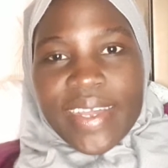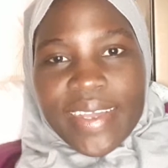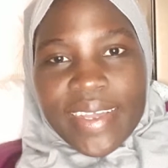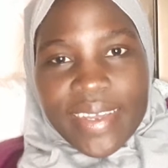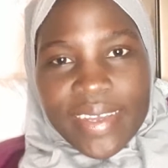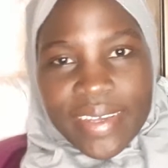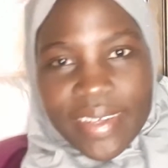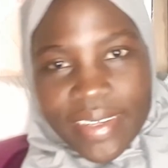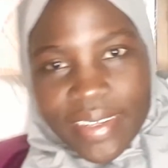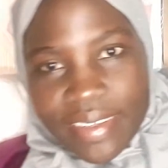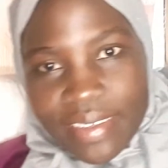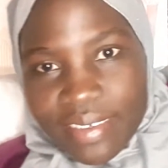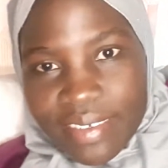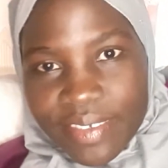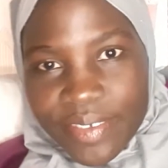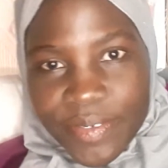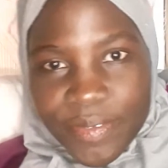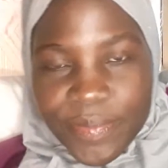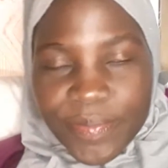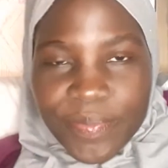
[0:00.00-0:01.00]
Okay,
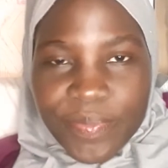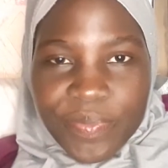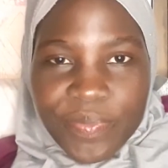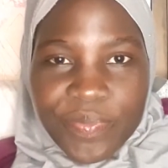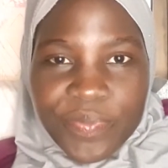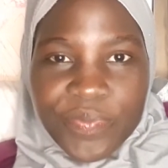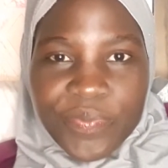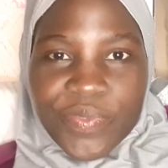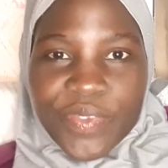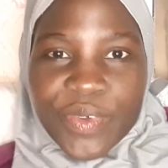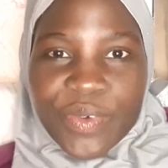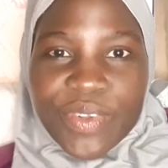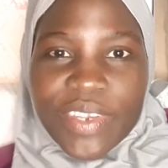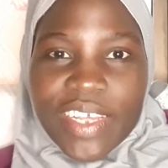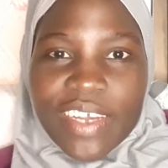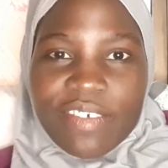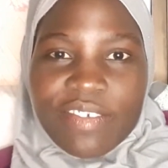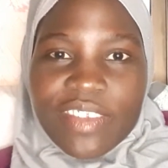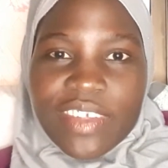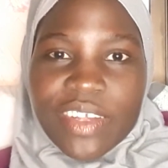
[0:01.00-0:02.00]
good
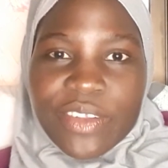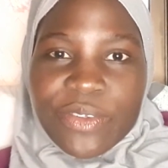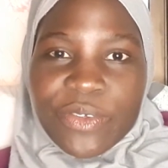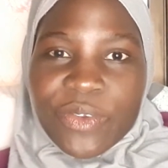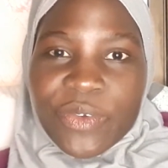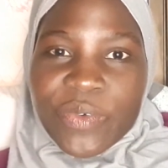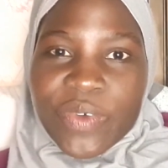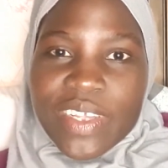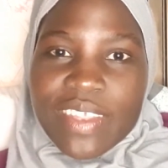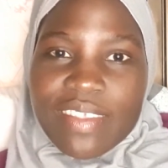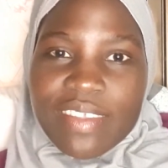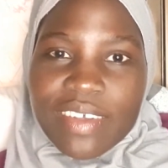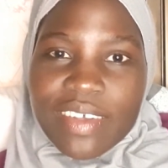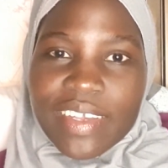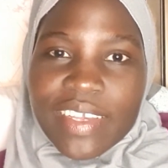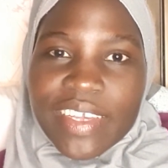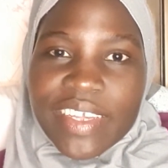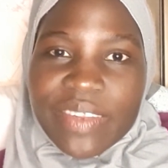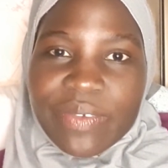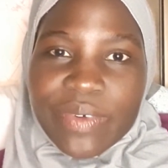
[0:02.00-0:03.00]
afternoon once
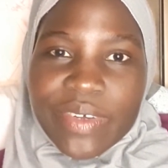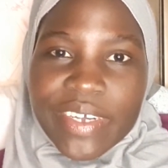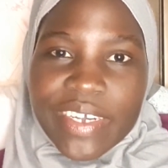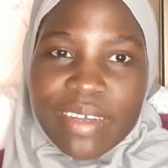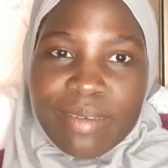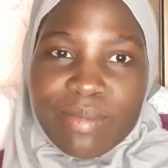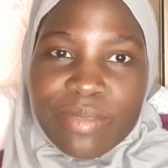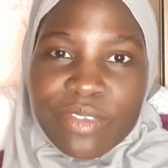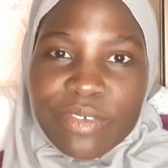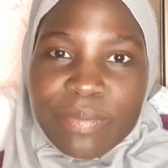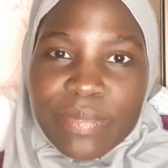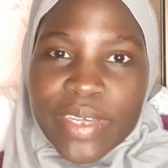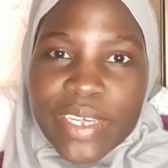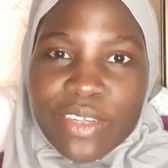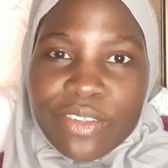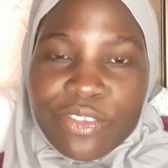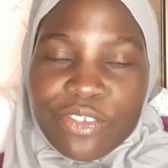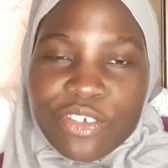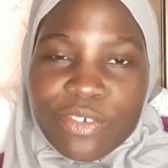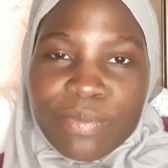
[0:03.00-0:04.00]
again. Welcome to my
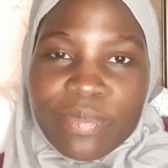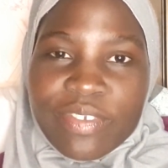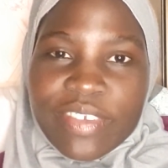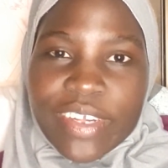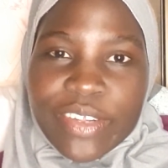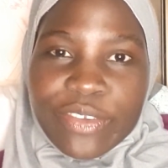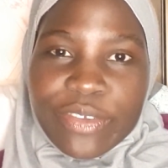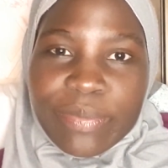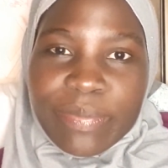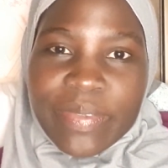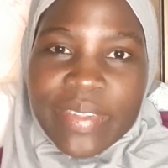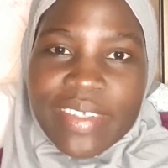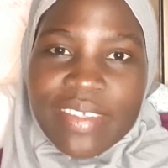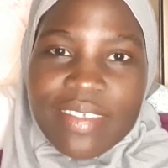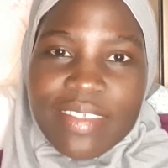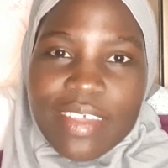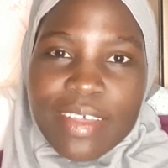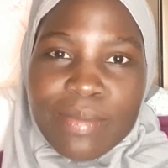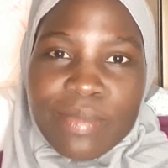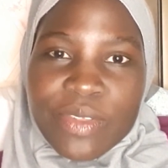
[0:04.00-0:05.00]
YouTube channel. Please
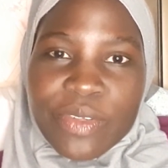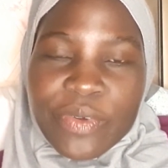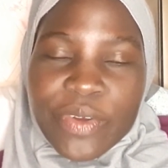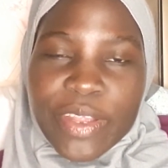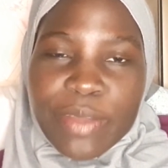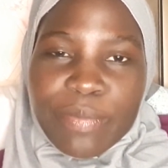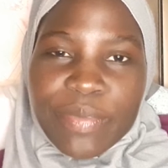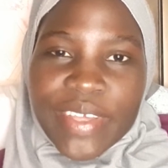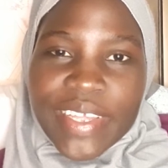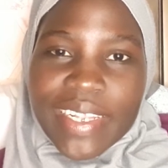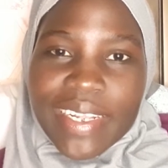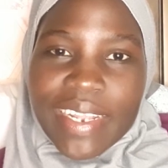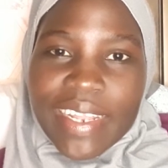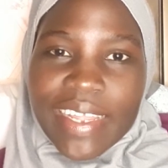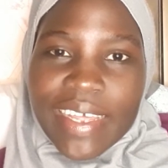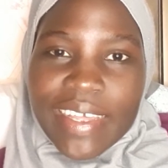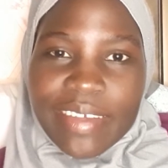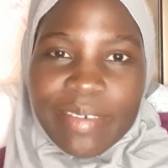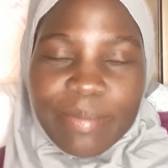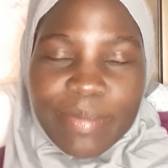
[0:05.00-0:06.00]
subscribe and
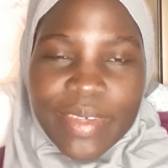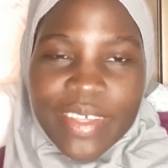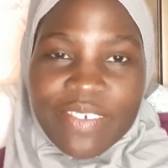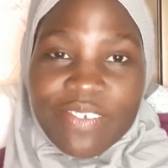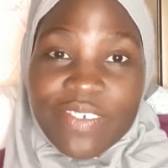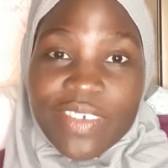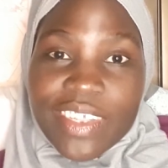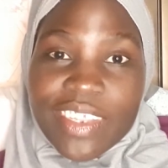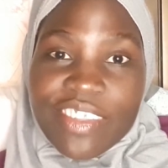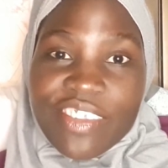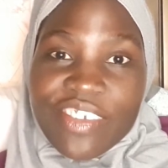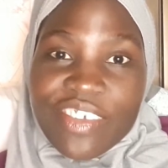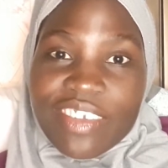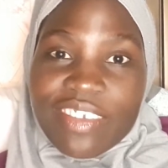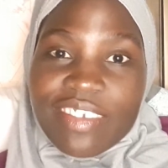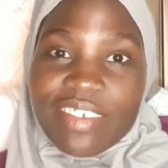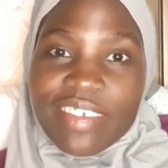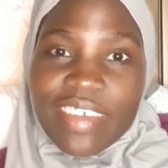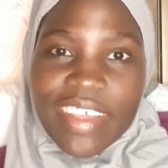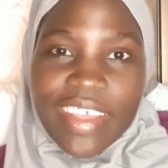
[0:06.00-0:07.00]
like my video,
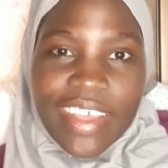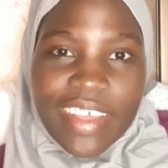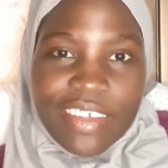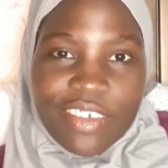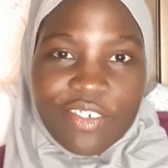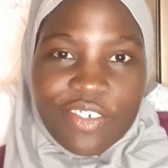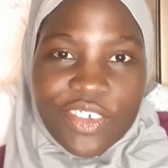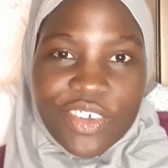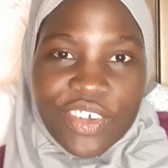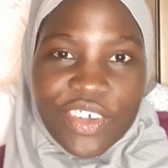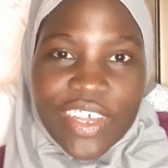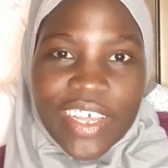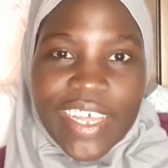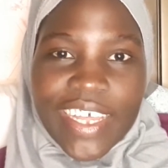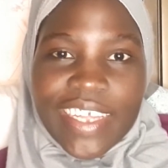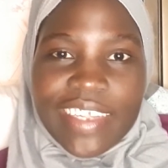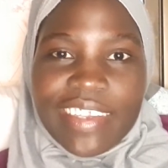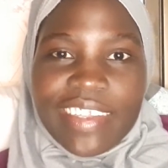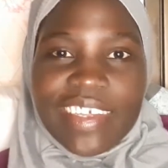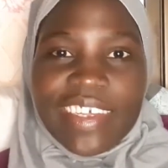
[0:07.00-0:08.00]
share if you
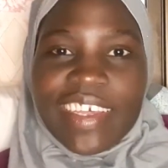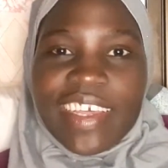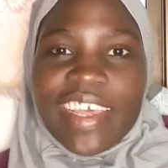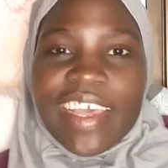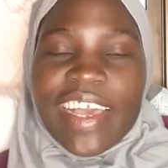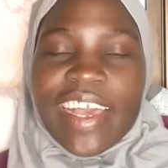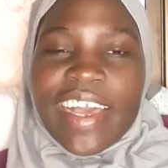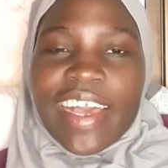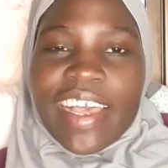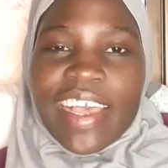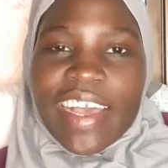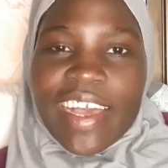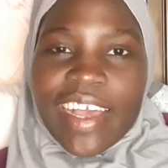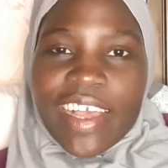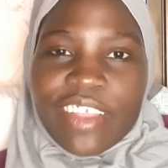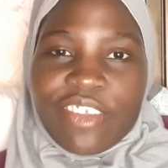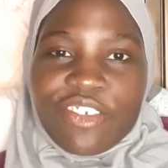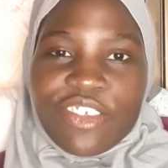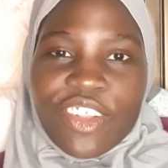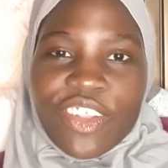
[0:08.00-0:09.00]
can.
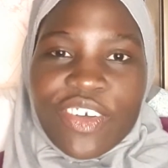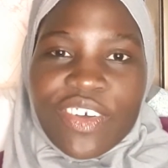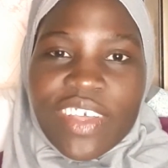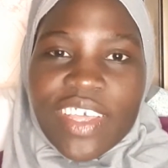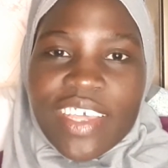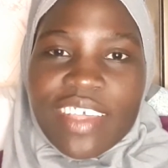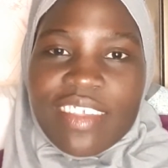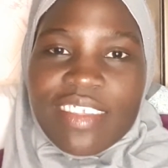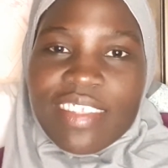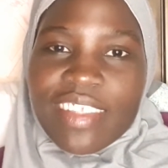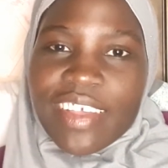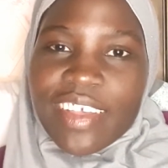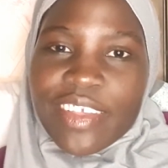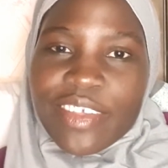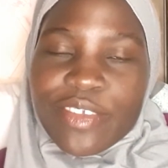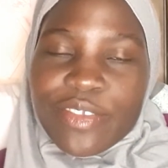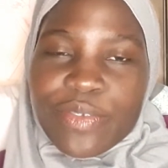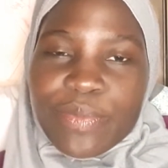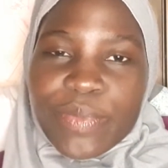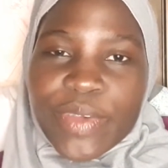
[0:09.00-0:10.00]
Ajlong Esther
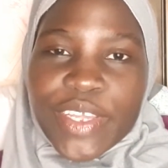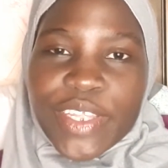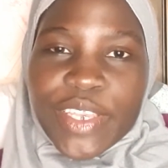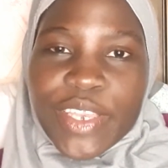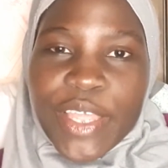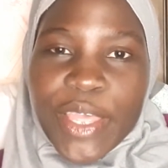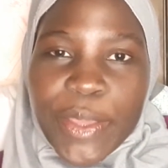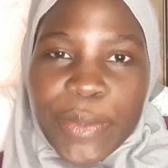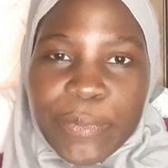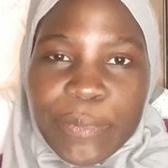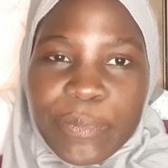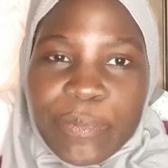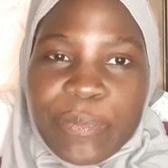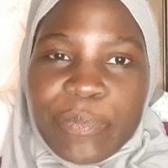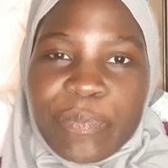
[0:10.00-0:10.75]
is my name.